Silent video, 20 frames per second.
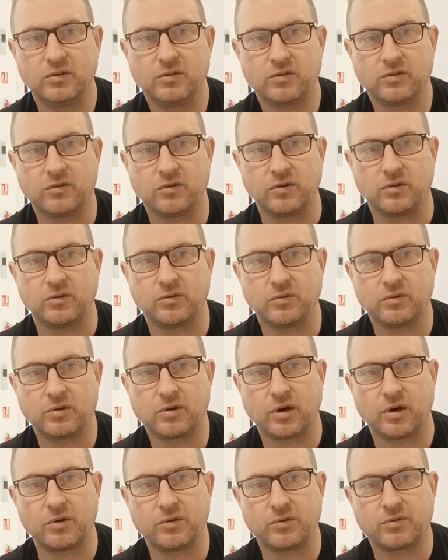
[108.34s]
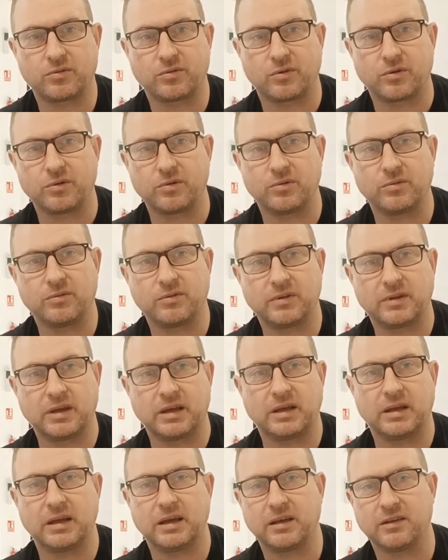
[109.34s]
to go through
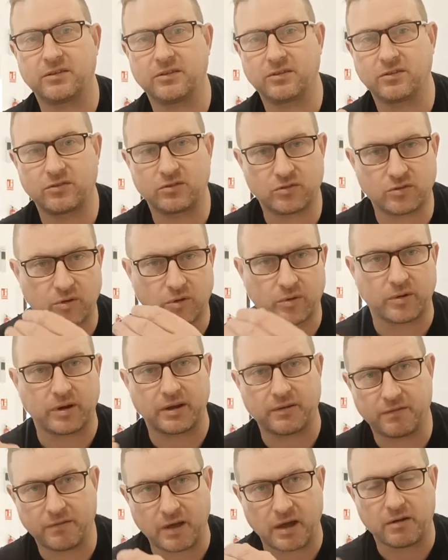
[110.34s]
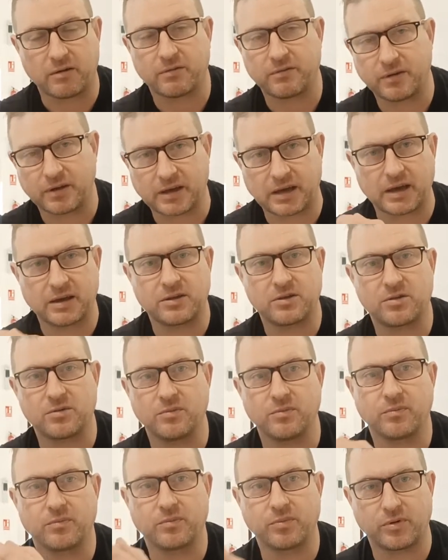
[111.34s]
the historic
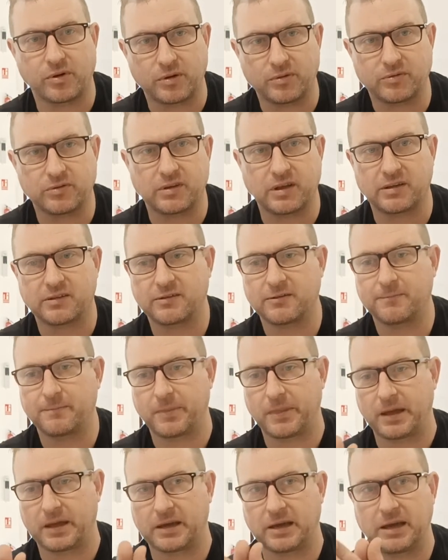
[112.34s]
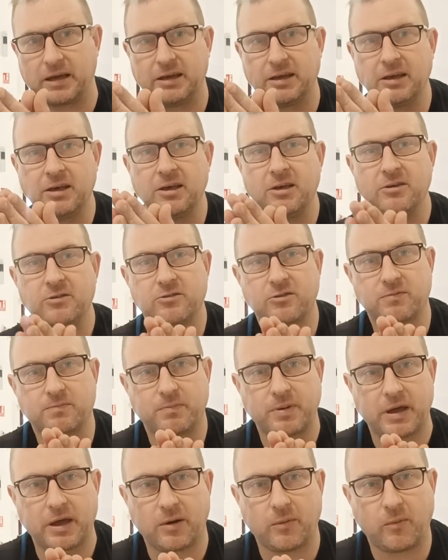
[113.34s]
verification process. Okay, just
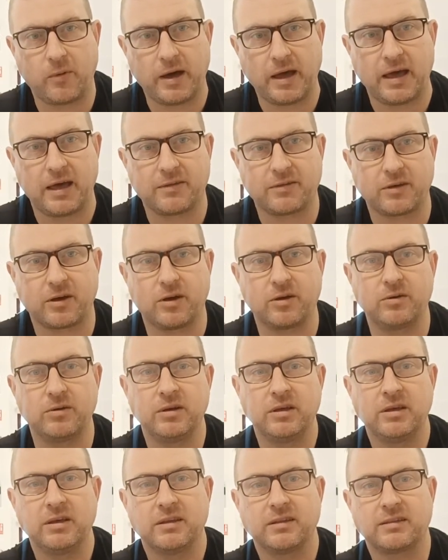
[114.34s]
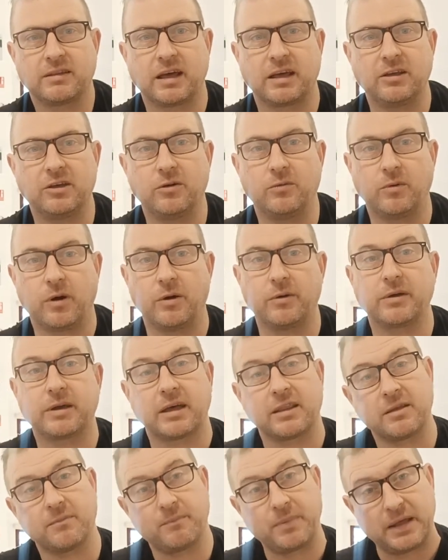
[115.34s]
be aware though that you won't
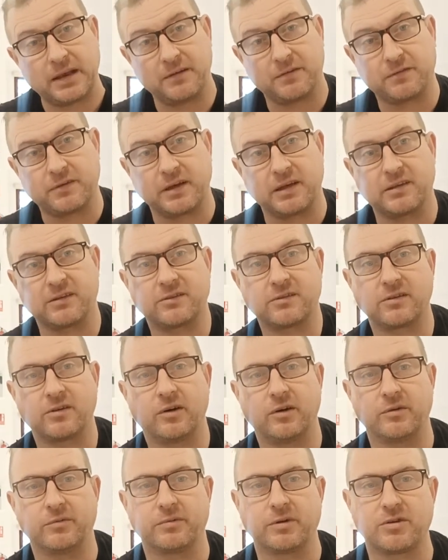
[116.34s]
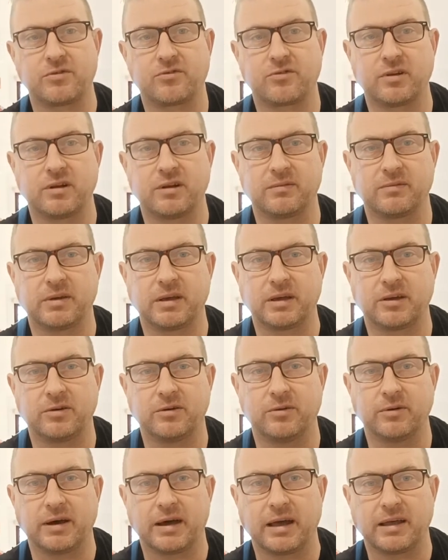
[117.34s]
get the benefits of registering a
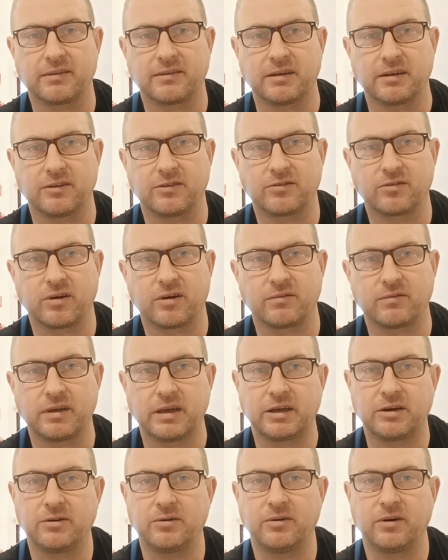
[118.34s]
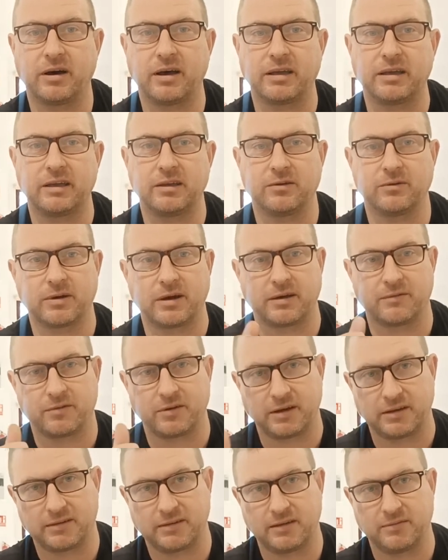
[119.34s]
vehicle as an historic vehicle, i.e. you'll have
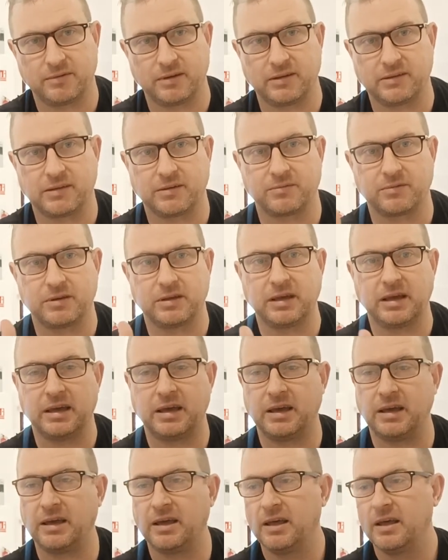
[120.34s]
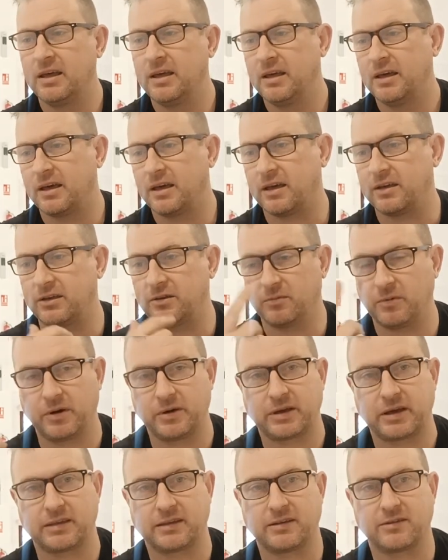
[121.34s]
ITVs every year, you
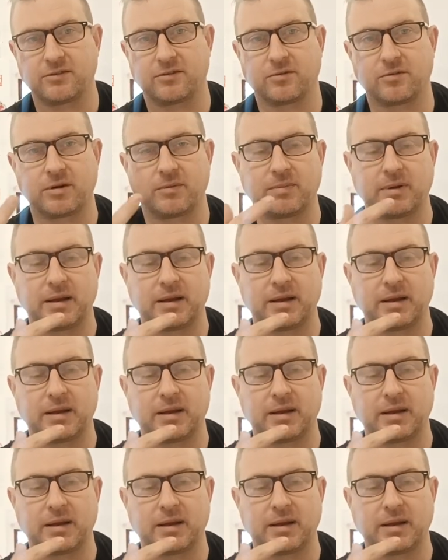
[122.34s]
won't get the historic